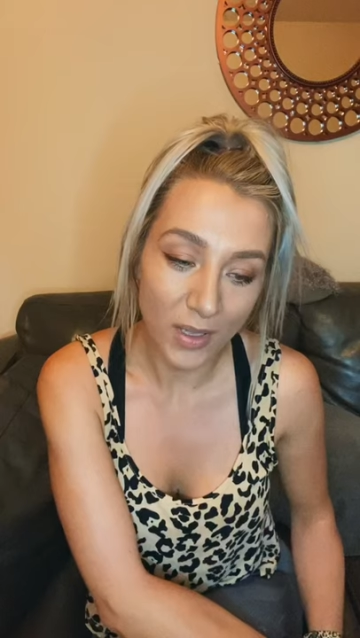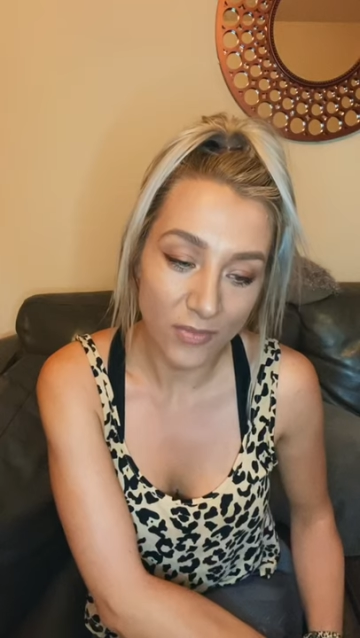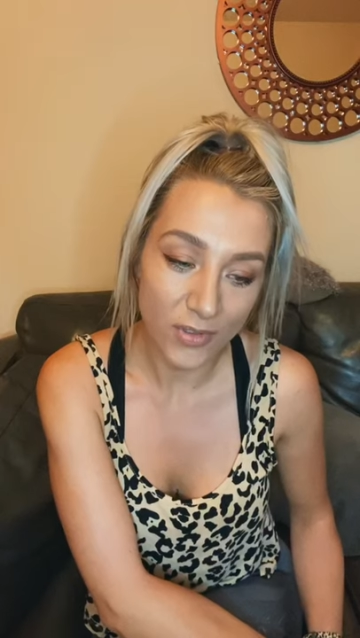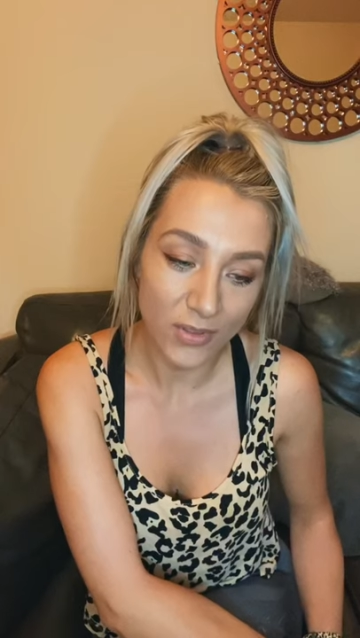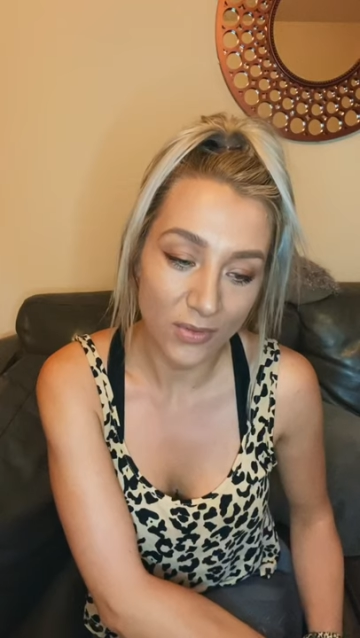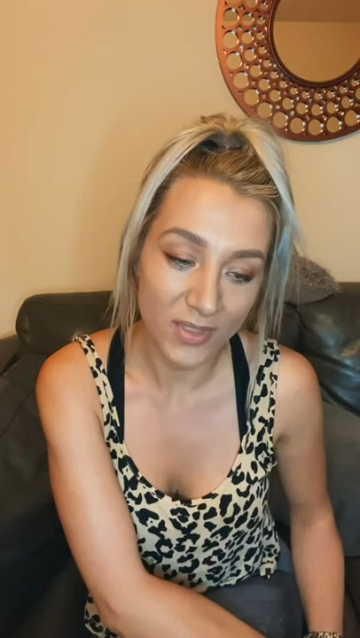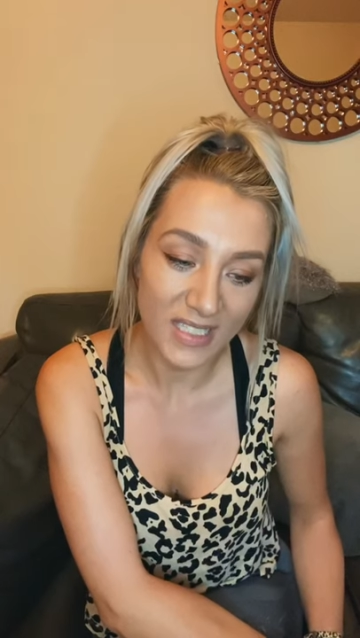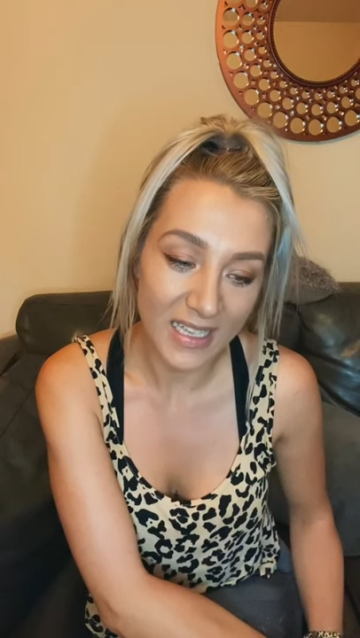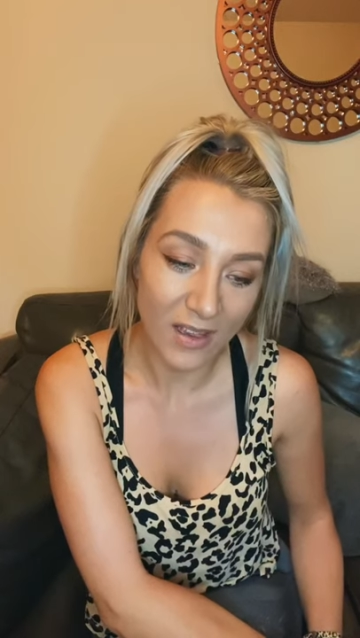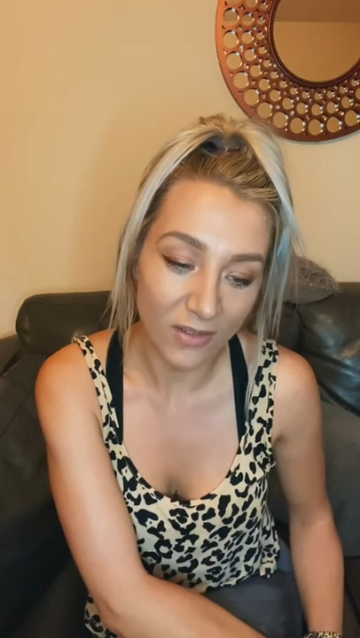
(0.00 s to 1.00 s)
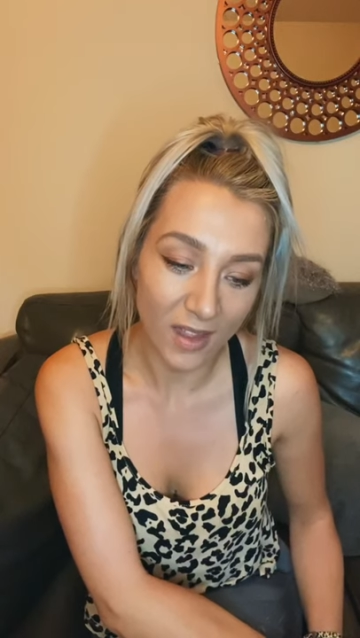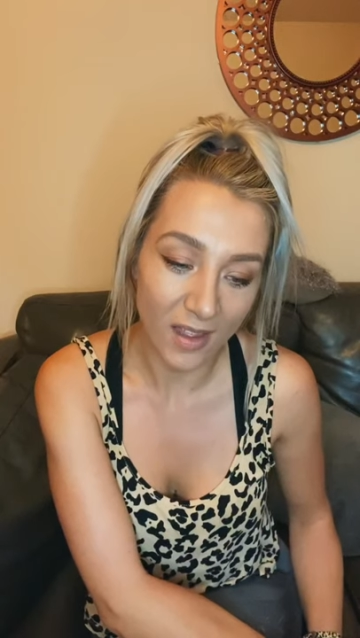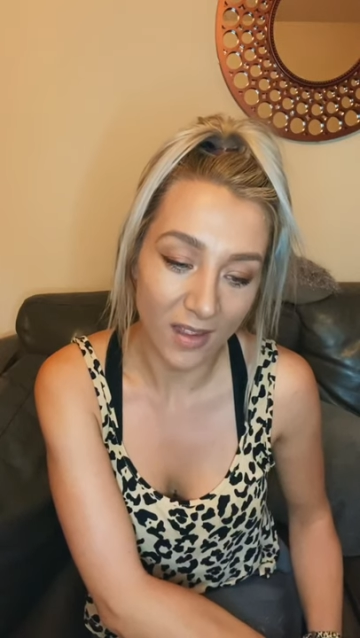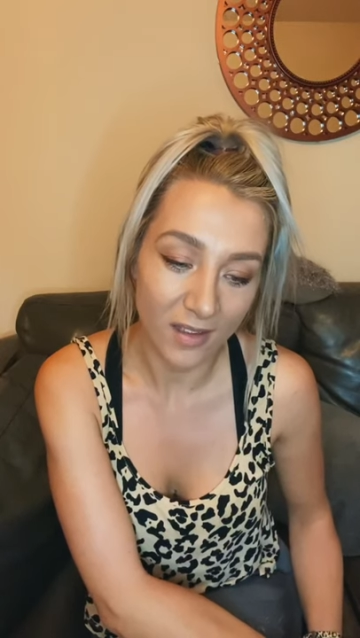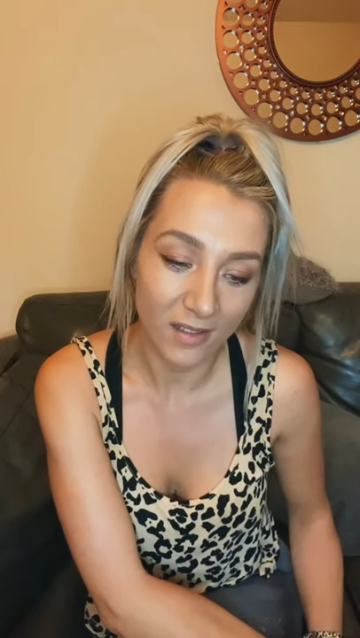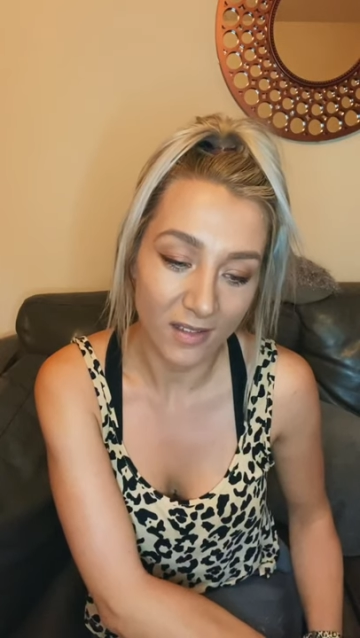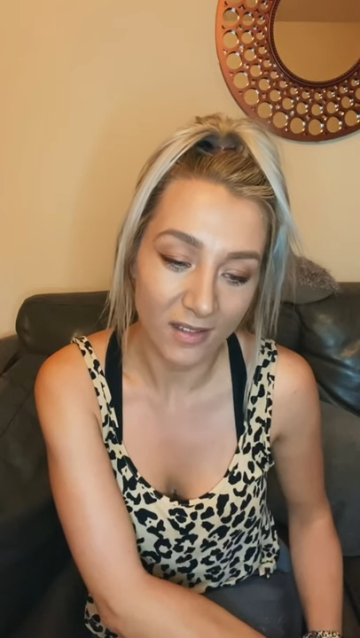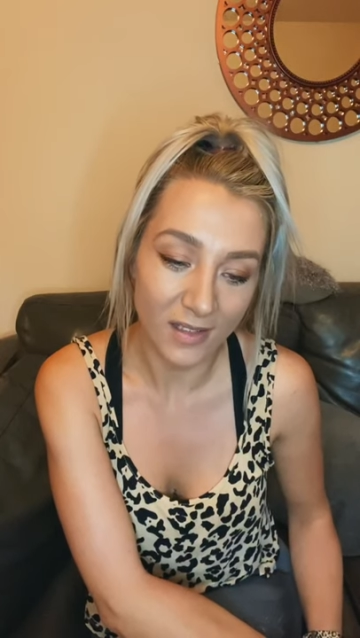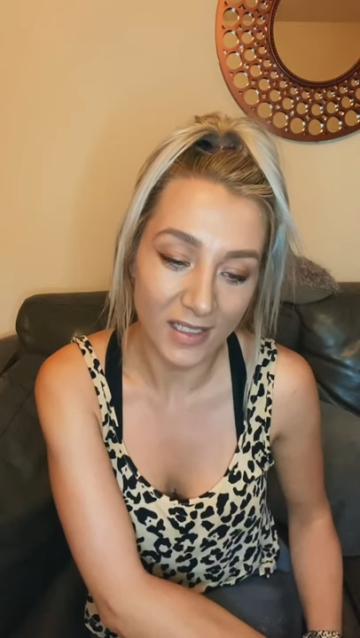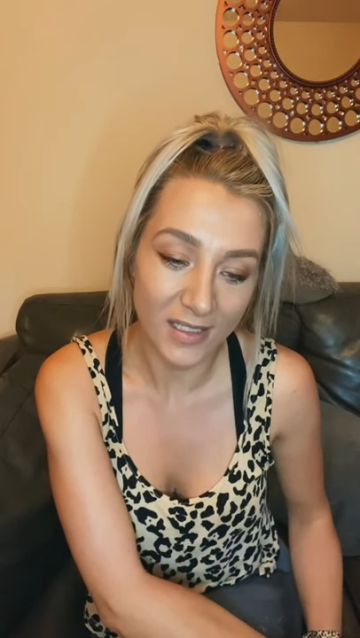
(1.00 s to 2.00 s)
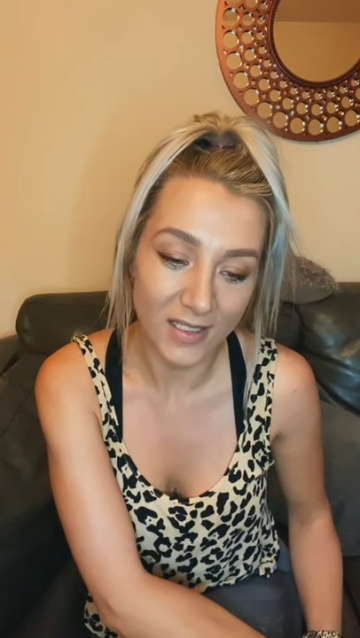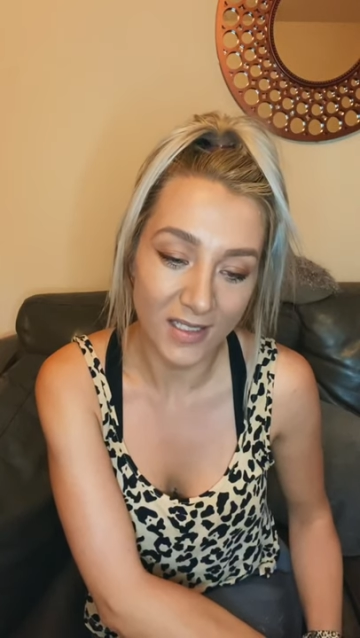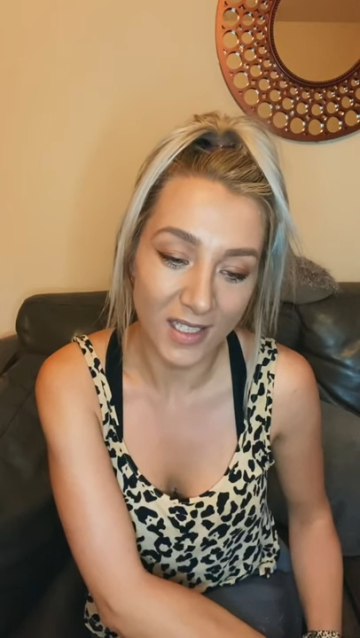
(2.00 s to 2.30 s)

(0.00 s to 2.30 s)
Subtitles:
and resources out there. It's